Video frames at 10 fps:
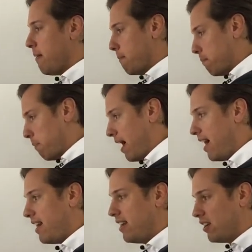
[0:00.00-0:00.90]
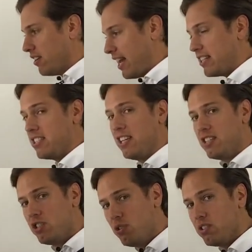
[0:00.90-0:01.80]
by connecting
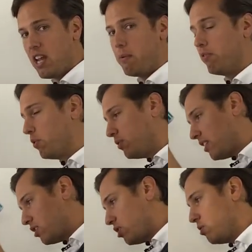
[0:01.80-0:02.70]
it to the table of contents,